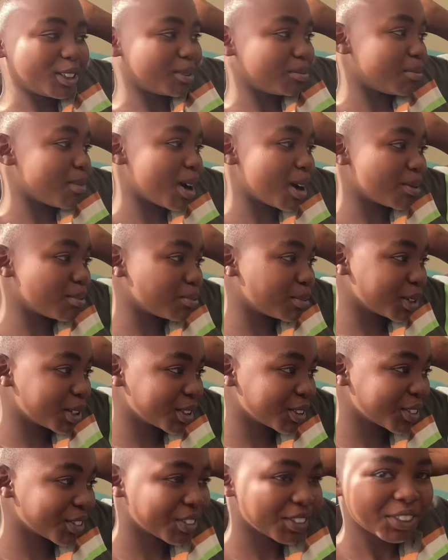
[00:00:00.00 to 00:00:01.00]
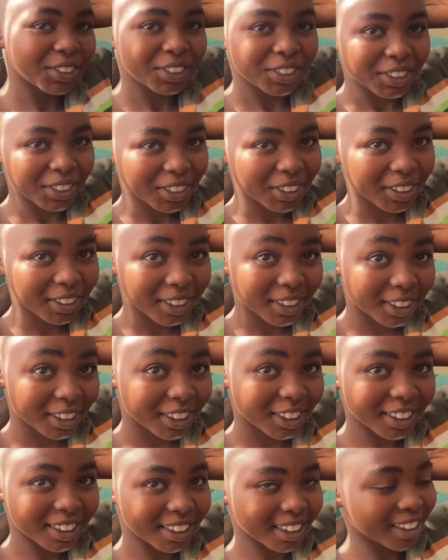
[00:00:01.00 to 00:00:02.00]
I give. I
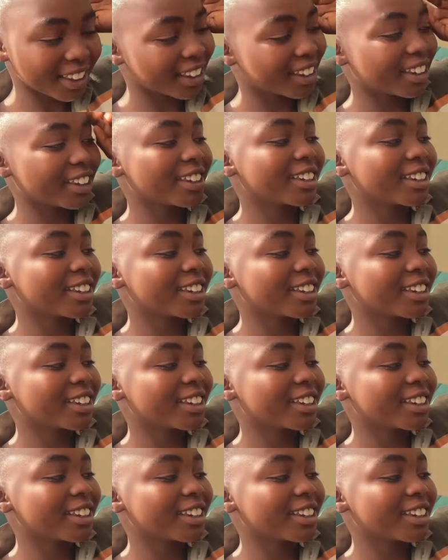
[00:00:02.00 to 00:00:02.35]
kubambi.